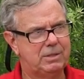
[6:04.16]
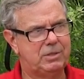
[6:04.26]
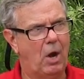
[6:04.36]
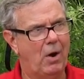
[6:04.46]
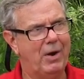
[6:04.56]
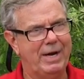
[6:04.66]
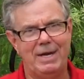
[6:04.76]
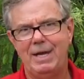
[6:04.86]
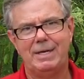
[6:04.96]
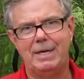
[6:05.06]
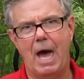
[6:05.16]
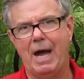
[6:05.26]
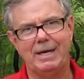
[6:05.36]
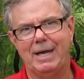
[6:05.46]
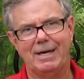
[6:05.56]
Sorry,
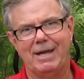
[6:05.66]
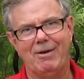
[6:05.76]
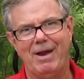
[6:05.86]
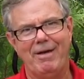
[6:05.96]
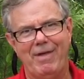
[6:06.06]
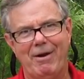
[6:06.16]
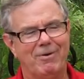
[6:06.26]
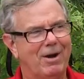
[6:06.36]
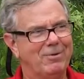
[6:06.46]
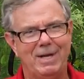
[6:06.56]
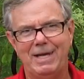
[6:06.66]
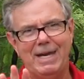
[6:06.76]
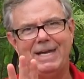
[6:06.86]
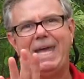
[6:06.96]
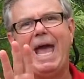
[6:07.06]
not going to go down that road.
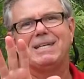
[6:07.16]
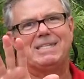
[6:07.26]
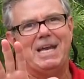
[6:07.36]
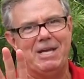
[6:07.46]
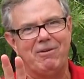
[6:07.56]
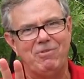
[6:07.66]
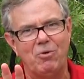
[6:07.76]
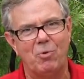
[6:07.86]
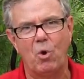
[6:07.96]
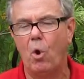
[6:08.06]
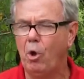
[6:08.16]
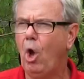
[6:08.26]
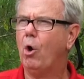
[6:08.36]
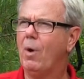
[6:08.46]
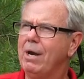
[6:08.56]
In case any of you are going,
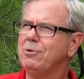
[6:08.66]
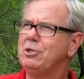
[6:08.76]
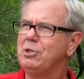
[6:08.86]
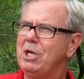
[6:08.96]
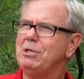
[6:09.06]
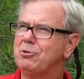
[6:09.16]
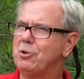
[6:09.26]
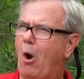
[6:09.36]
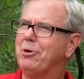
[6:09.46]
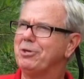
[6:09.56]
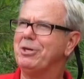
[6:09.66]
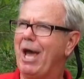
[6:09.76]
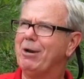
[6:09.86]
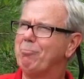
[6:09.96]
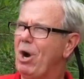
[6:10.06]
well, why don't you teach Sergeant
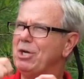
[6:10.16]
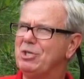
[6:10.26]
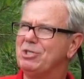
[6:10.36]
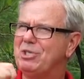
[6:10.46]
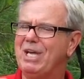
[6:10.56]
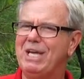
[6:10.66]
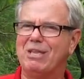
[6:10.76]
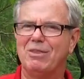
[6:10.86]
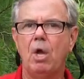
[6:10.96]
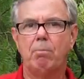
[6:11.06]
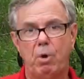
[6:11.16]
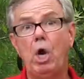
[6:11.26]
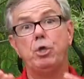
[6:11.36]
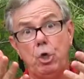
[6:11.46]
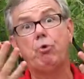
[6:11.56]
how to brush his teeth?
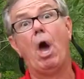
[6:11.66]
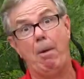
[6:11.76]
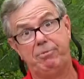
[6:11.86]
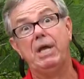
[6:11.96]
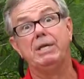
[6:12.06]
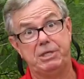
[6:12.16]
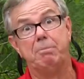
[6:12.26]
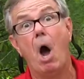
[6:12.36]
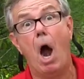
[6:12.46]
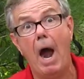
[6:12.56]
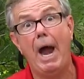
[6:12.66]
Bro, you come teach him. right?